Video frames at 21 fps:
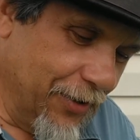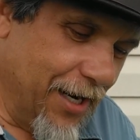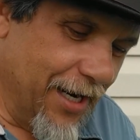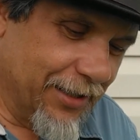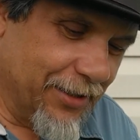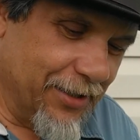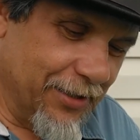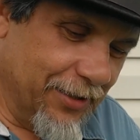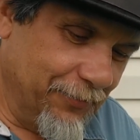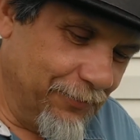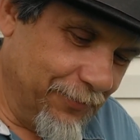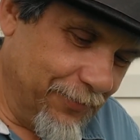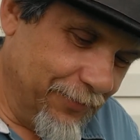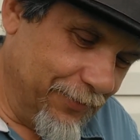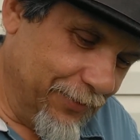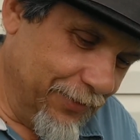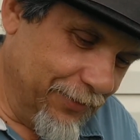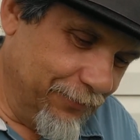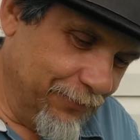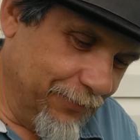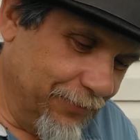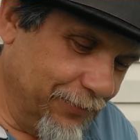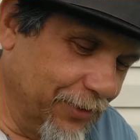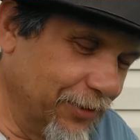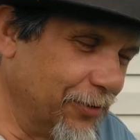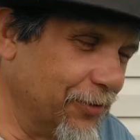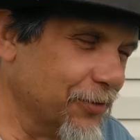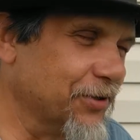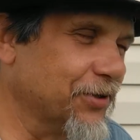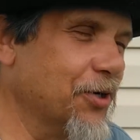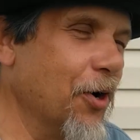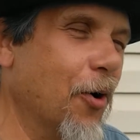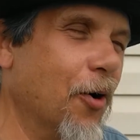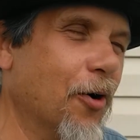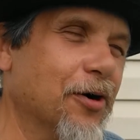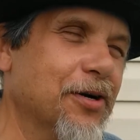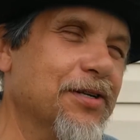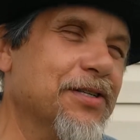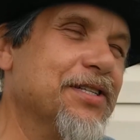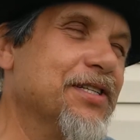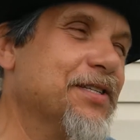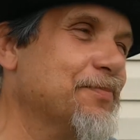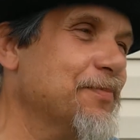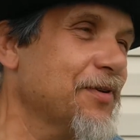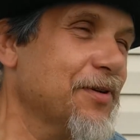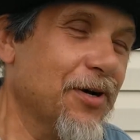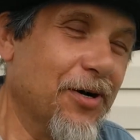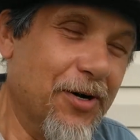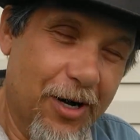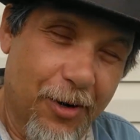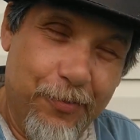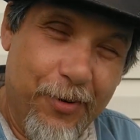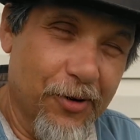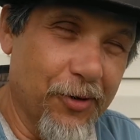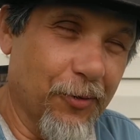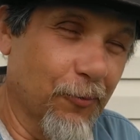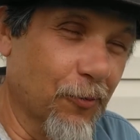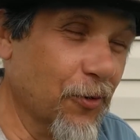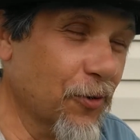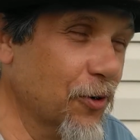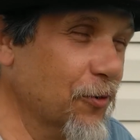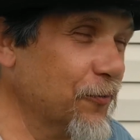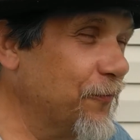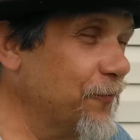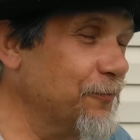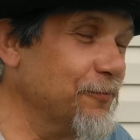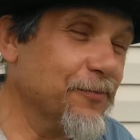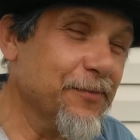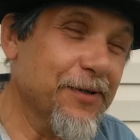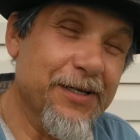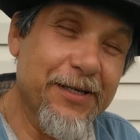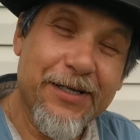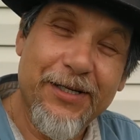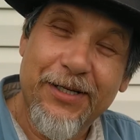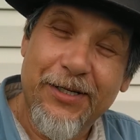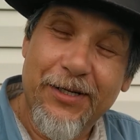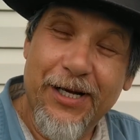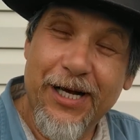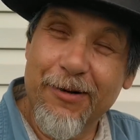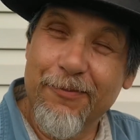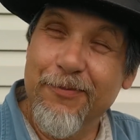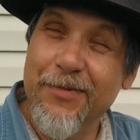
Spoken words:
like the little gardens up on the roof, you have